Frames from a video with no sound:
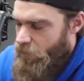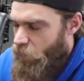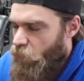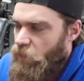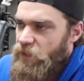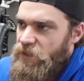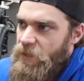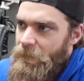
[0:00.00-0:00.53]

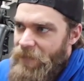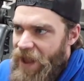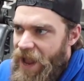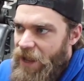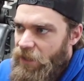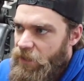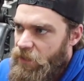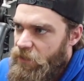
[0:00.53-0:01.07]
pulling them
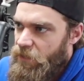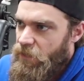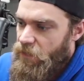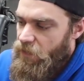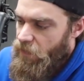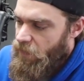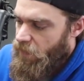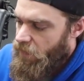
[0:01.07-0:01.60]
back
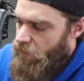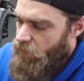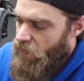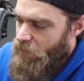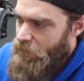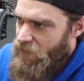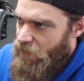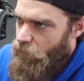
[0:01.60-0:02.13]

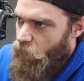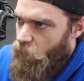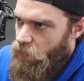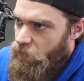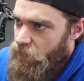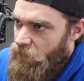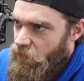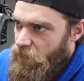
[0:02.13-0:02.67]
a bit
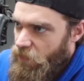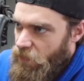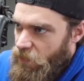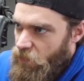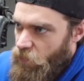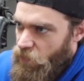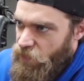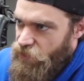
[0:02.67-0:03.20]
more,
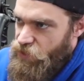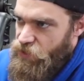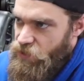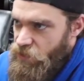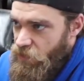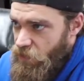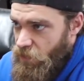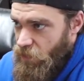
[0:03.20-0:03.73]

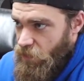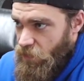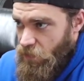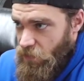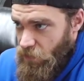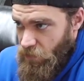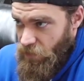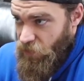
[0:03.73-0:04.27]
which
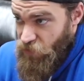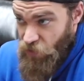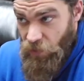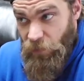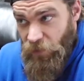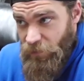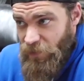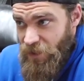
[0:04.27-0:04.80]
the term would